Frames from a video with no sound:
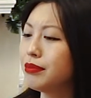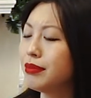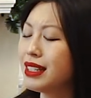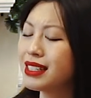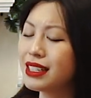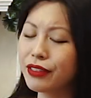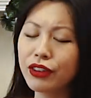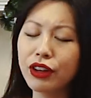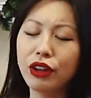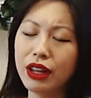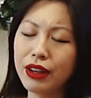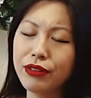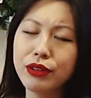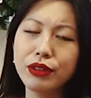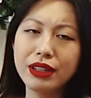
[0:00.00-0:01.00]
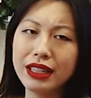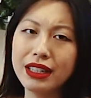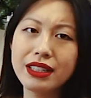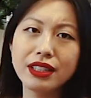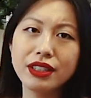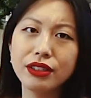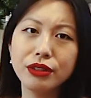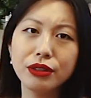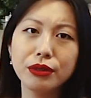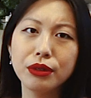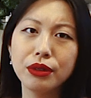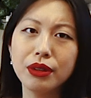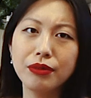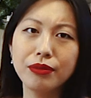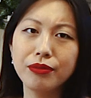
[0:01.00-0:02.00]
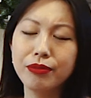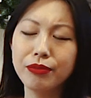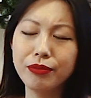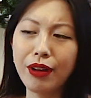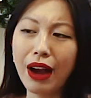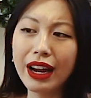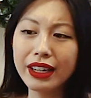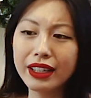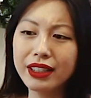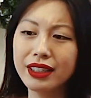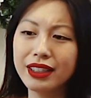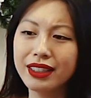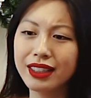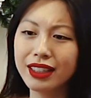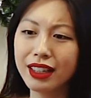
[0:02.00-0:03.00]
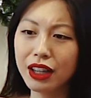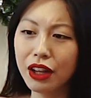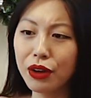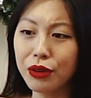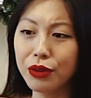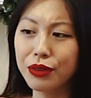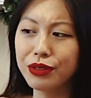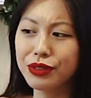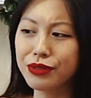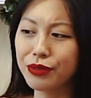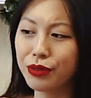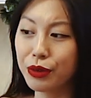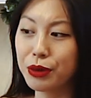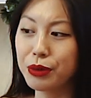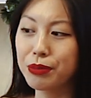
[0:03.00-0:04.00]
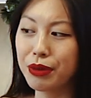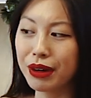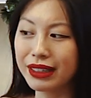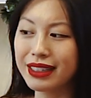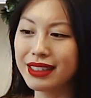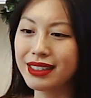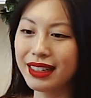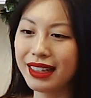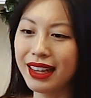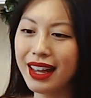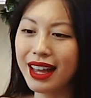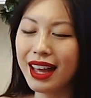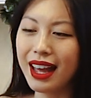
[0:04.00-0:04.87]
it's difficult if you need to find clothes for pregnancy